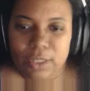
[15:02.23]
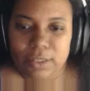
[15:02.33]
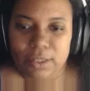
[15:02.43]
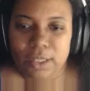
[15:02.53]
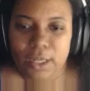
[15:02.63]

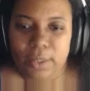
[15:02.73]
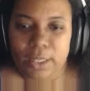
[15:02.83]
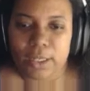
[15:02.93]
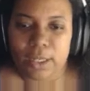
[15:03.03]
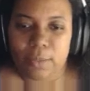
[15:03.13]
Takigawa
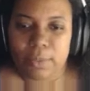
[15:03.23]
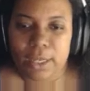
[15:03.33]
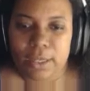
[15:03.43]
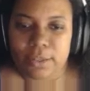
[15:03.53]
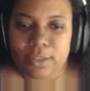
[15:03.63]
had a
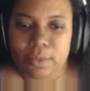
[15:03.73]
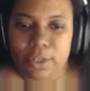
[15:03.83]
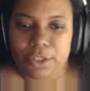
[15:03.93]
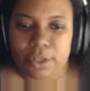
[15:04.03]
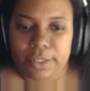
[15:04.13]
complicated
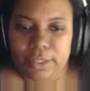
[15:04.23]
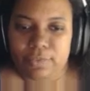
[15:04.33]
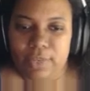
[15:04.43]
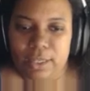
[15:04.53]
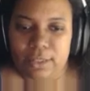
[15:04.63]
expression on his
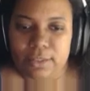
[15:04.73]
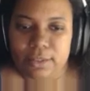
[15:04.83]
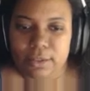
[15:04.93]
face.